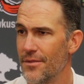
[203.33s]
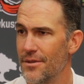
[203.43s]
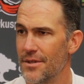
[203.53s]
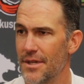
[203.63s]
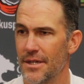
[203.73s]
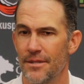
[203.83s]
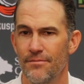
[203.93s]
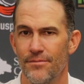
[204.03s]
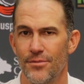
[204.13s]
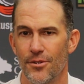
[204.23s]
And
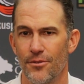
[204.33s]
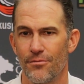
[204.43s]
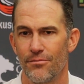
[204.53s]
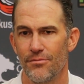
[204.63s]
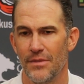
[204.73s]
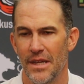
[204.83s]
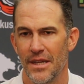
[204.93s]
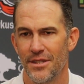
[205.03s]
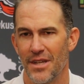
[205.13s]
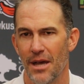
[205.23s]
so
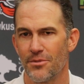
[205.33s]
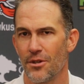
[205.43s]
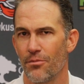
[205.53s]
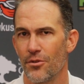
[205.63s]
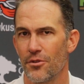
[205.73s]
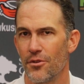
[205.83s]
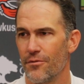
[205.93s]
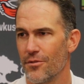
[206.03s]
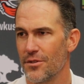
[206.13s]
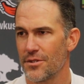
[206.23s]
time's up pretty
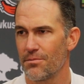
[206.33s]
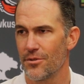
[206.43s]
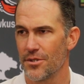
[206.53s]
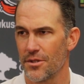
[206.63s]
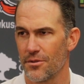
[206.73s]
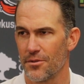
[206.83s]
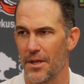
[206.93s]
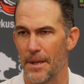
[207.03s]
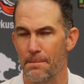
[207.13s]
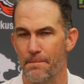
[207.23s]
good for this particular
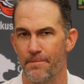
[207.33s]
game.